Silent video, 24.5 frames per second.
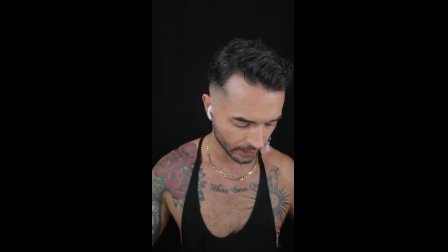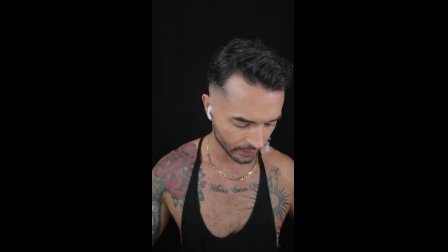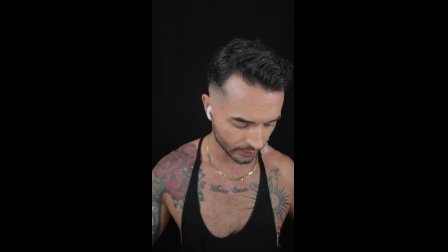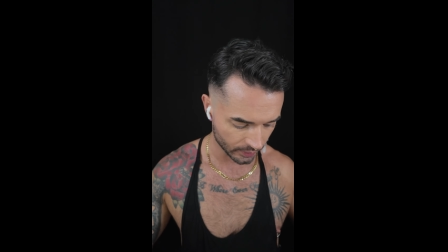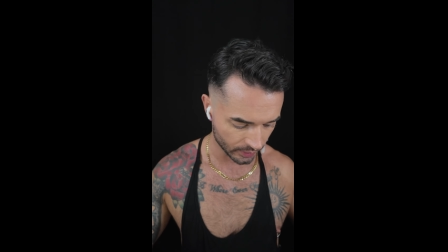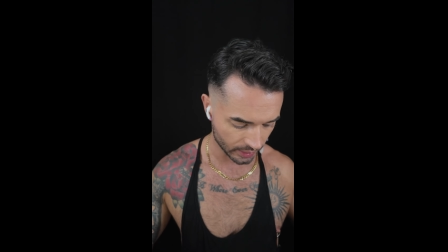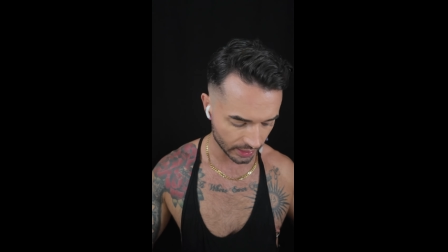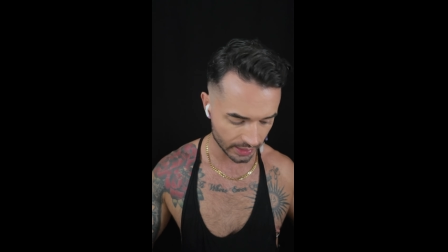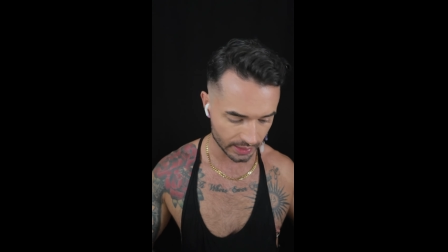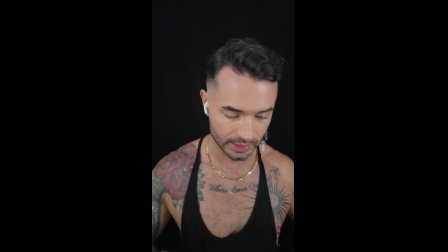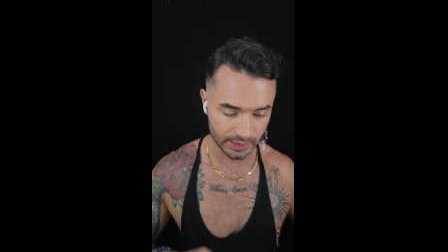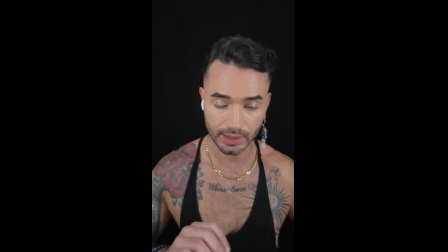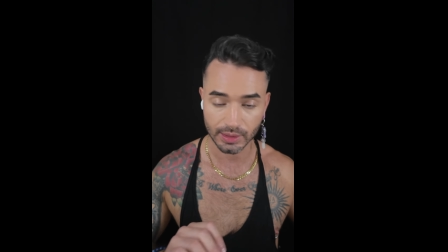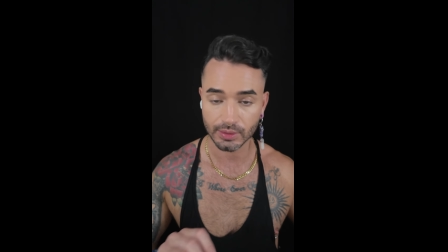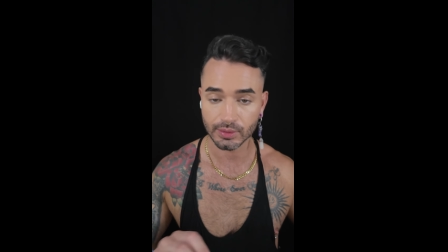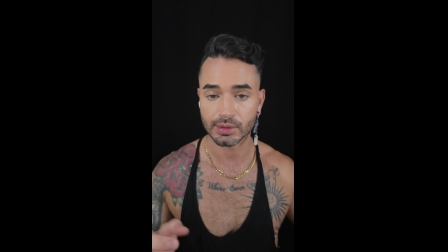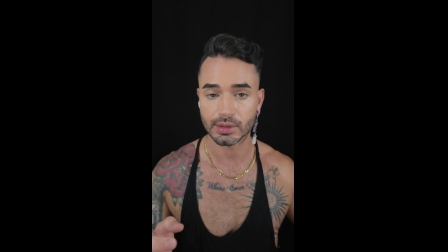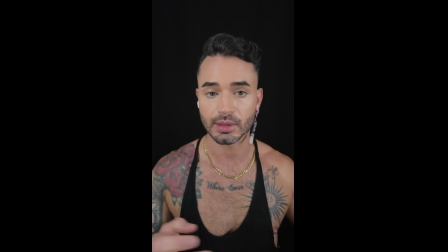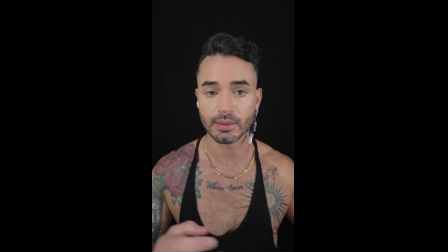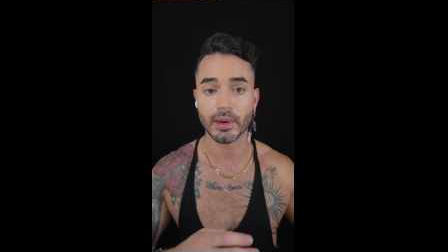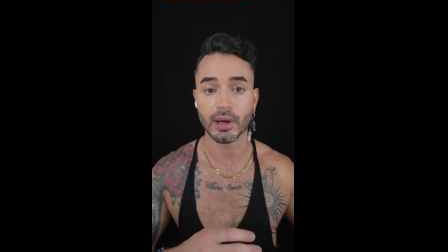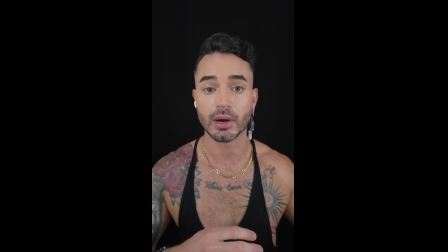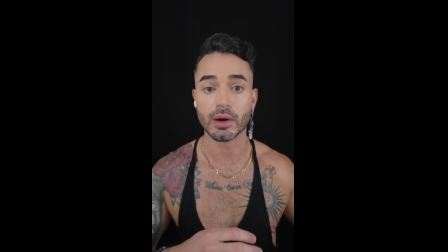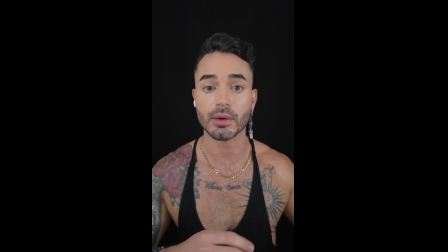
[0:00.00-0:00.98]
wanted to use
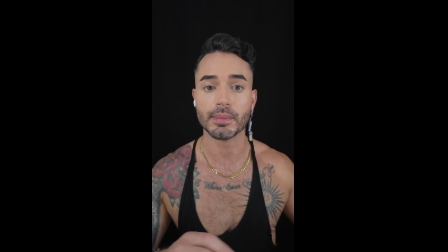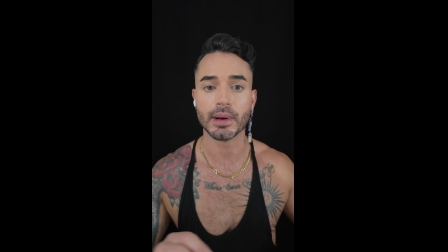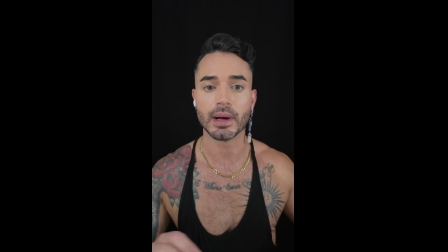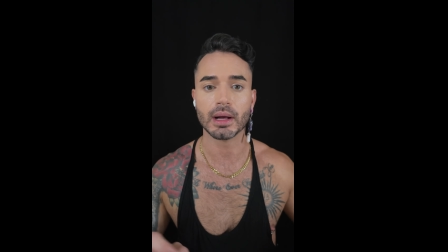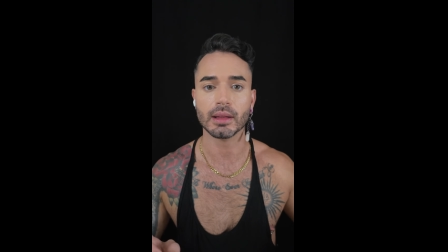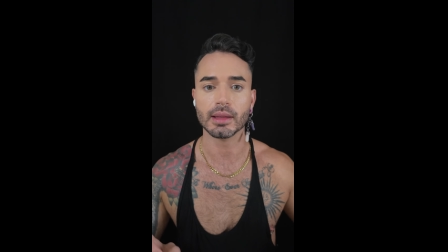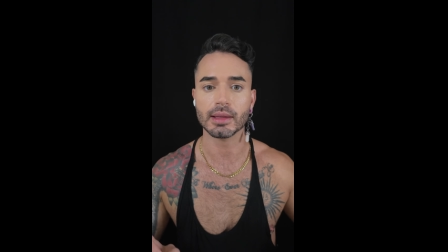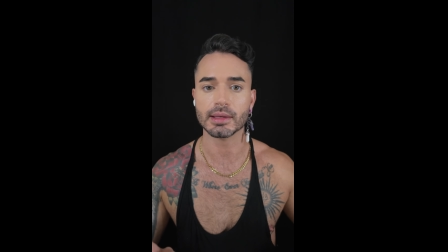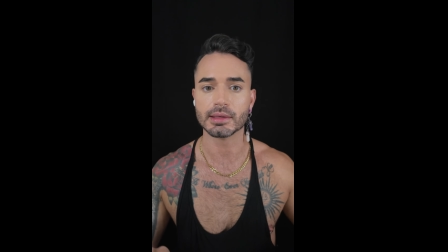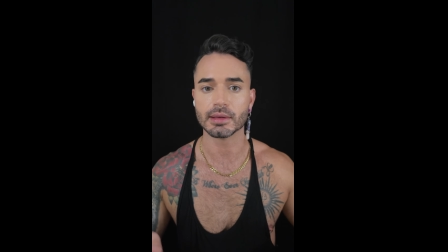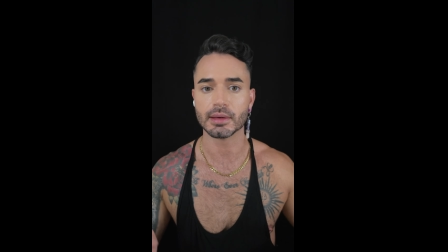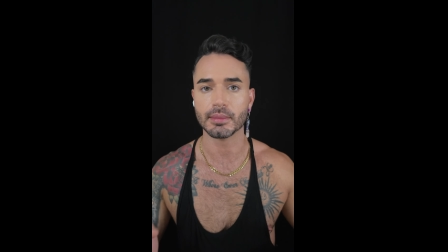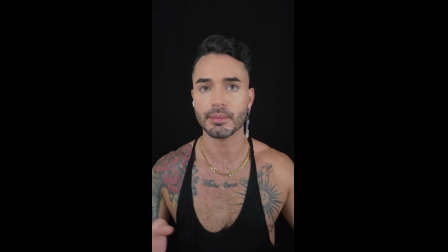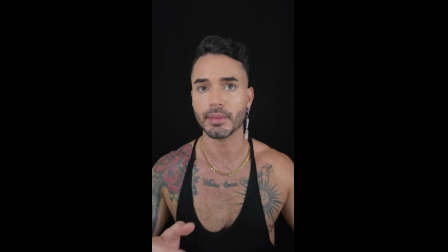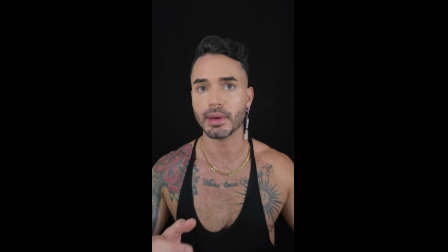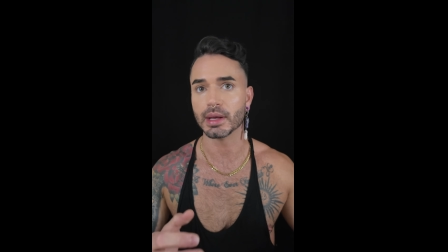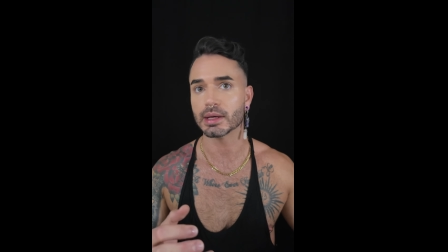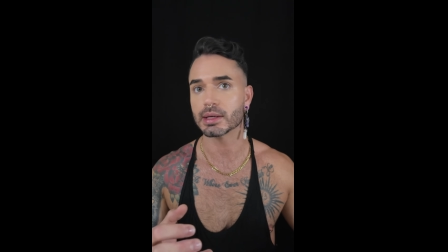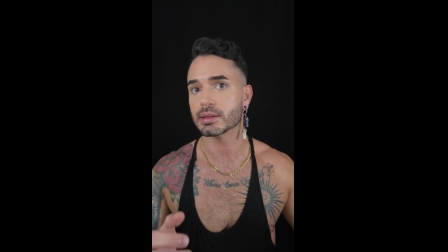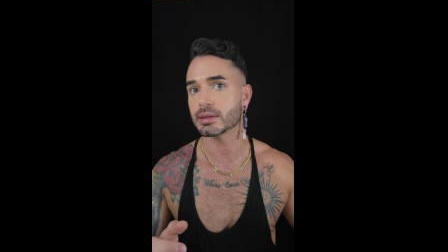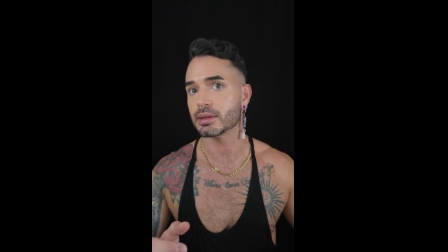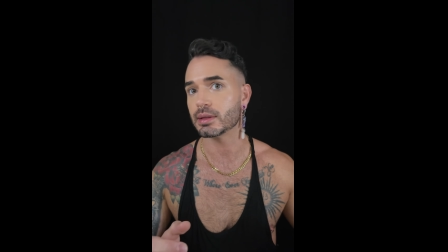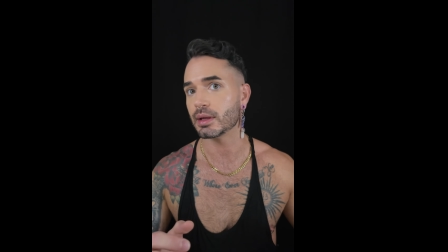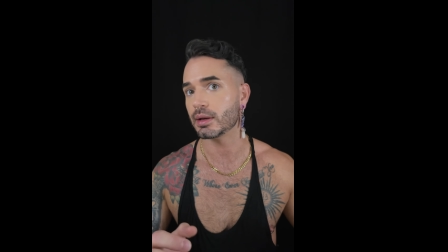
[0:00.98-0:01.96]
the metal palette to
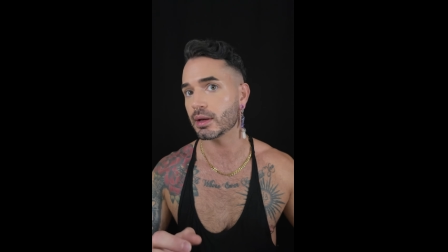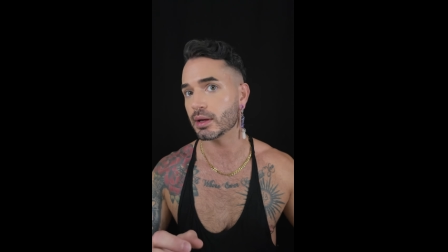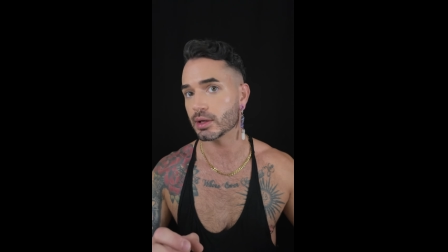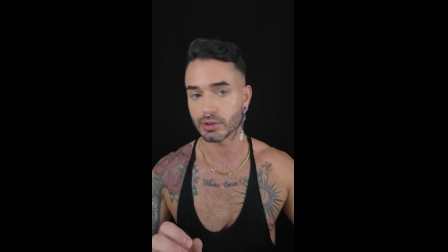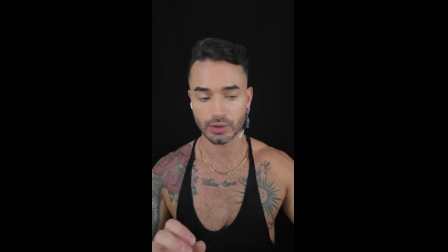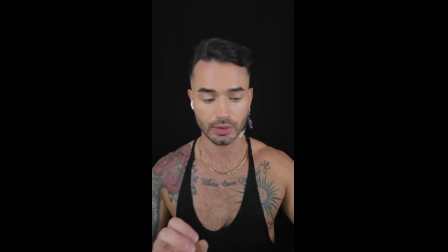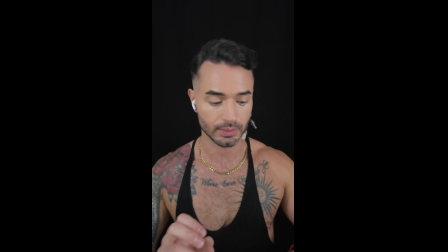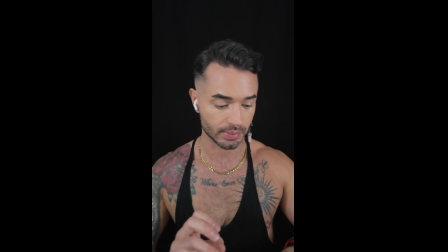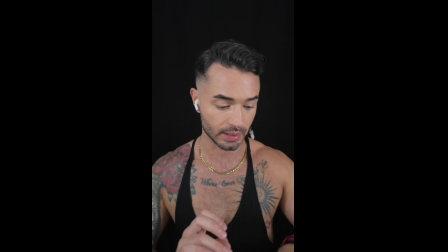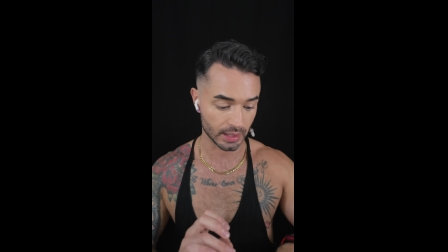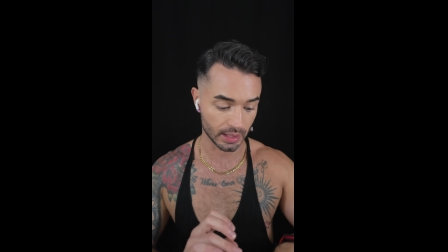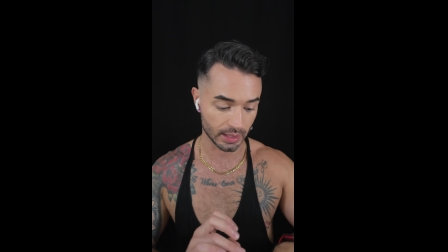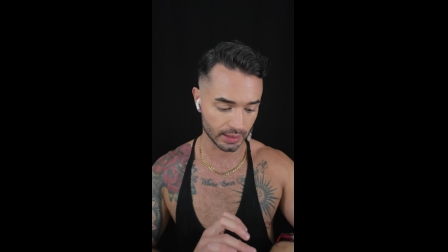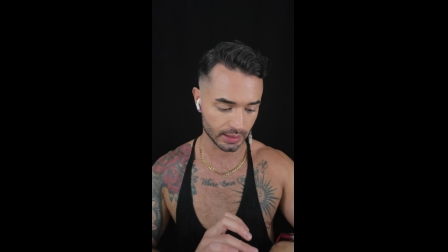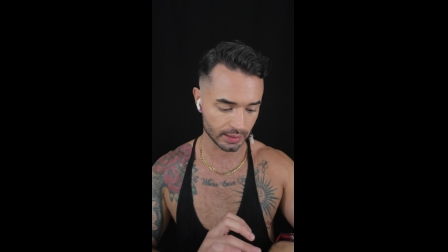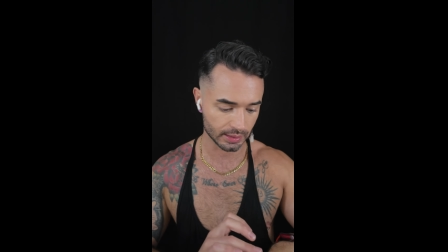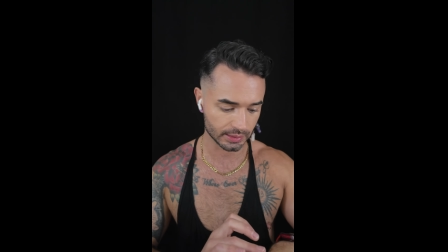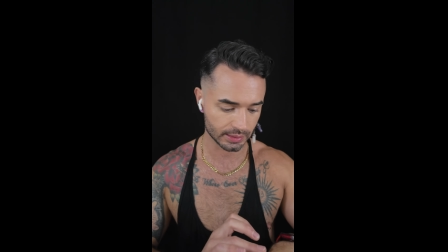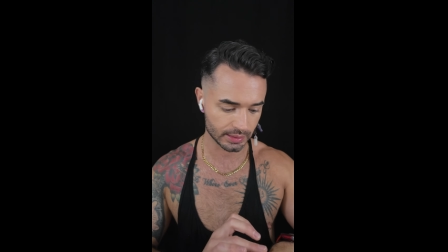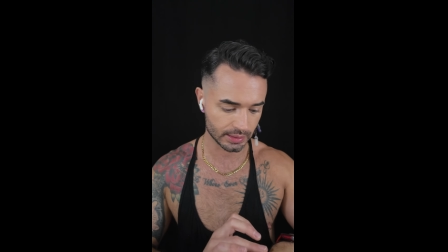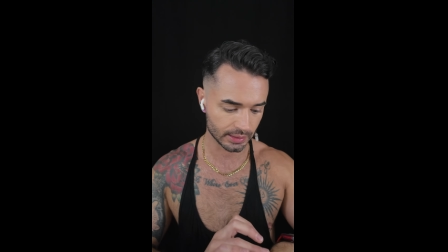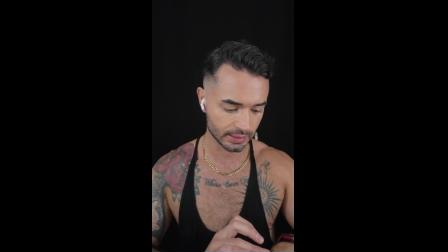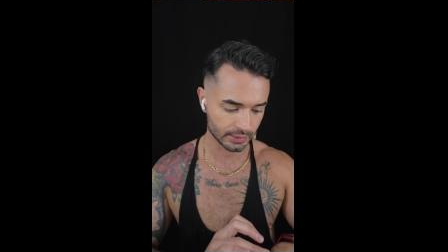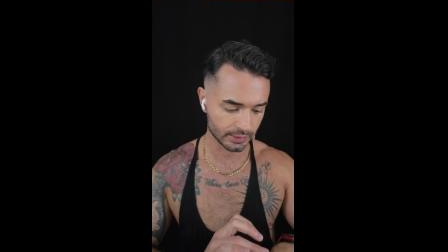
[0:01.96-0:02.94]
mix the initial
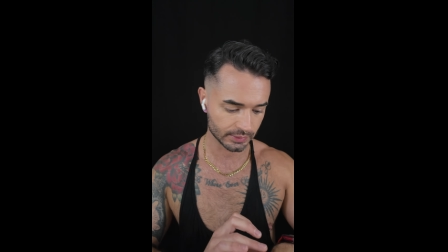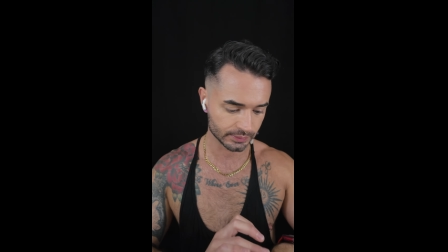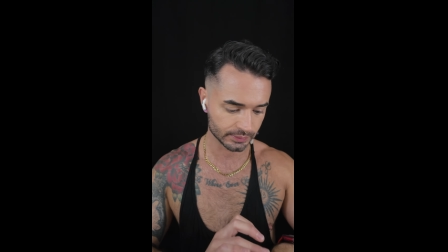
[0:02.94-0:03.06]
product.